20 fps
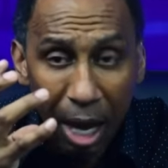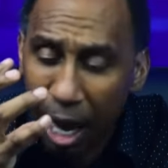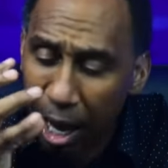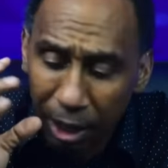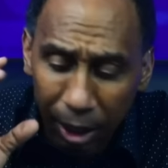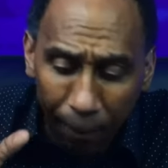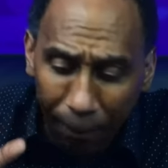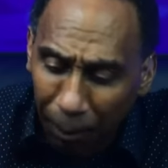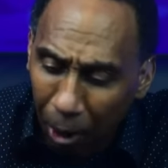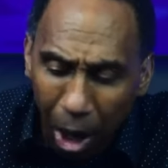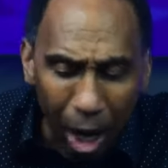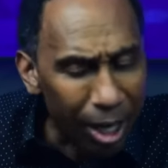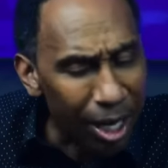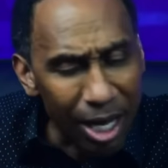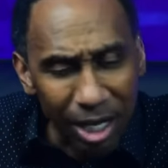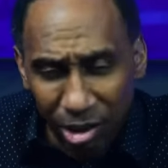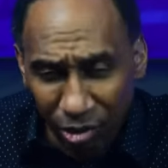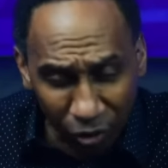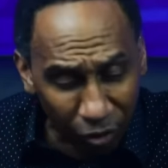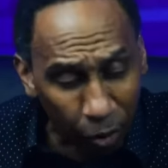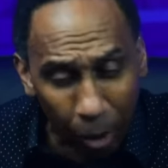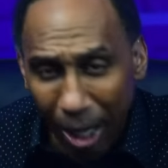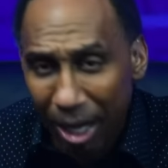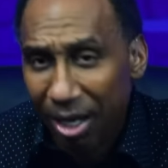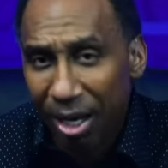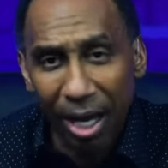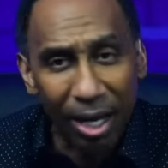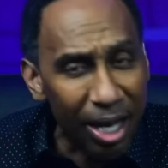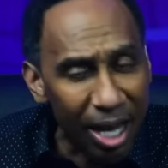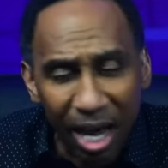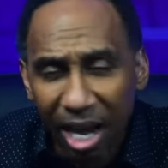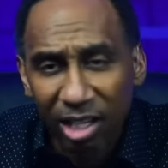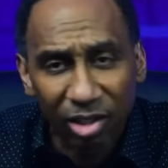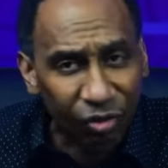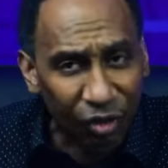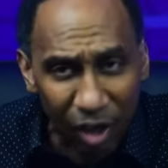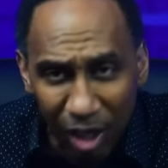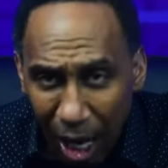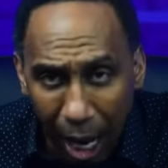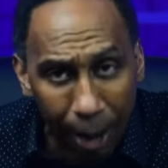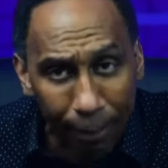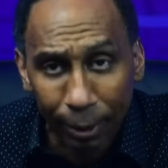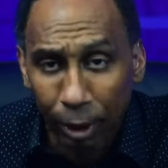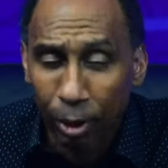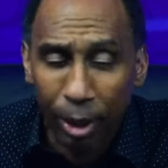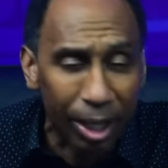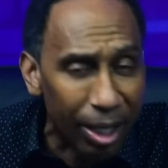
And LeBron is great, and he is phenomenal,